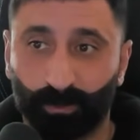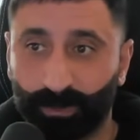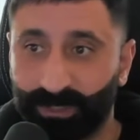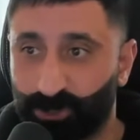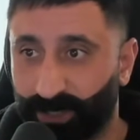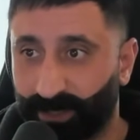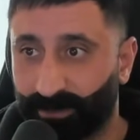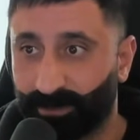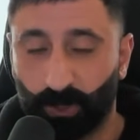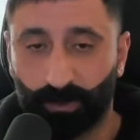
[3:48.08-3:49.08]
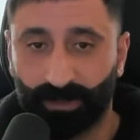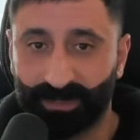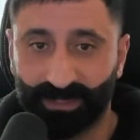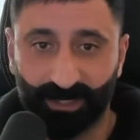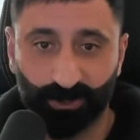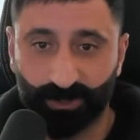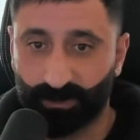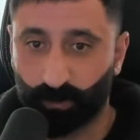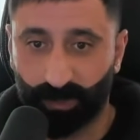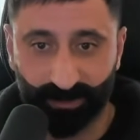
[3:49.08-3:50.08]
reaching token
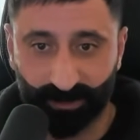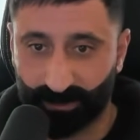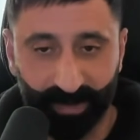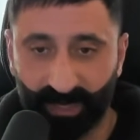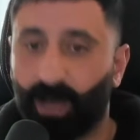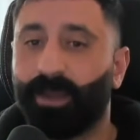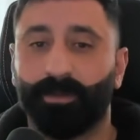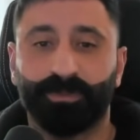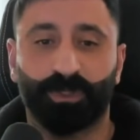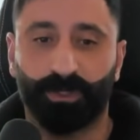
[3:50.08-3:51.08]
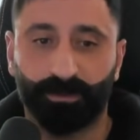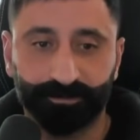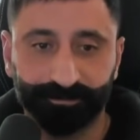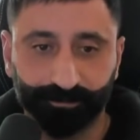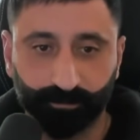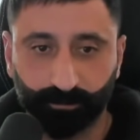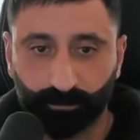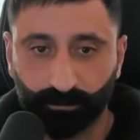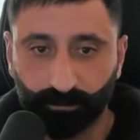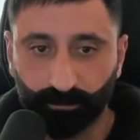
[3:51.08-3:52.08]
limitations was beyond absurd.
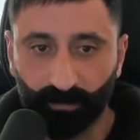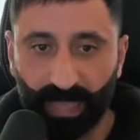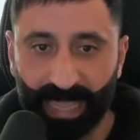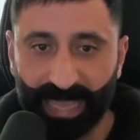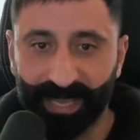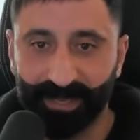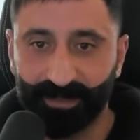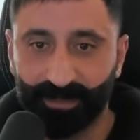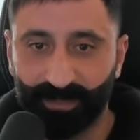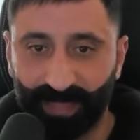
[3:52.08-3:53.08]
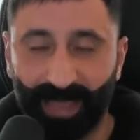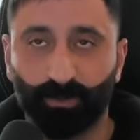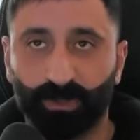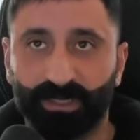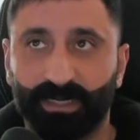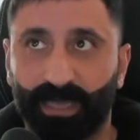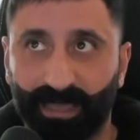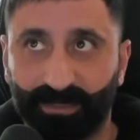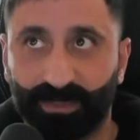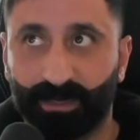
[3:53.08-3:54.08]
And that really,
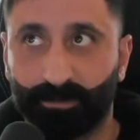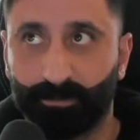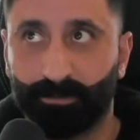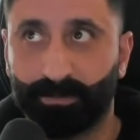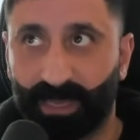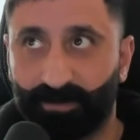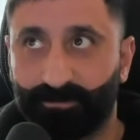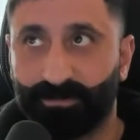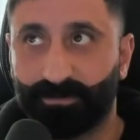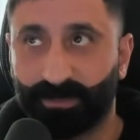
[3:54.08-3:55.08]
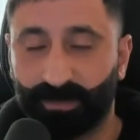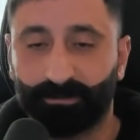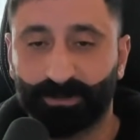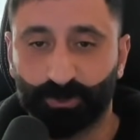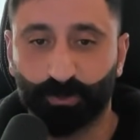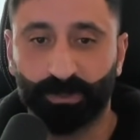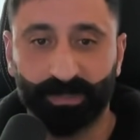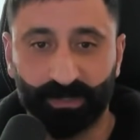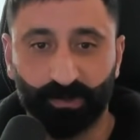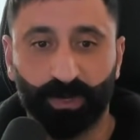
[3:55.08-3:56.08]
I think, kind of developed this real
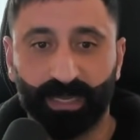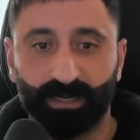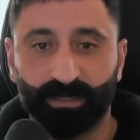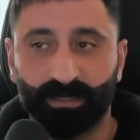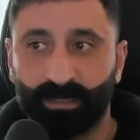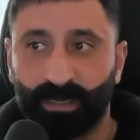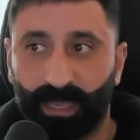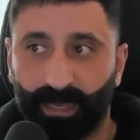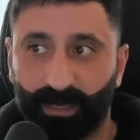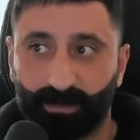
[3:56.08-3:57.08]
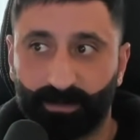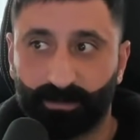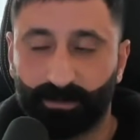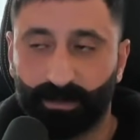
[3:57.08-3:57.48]
paranoia. And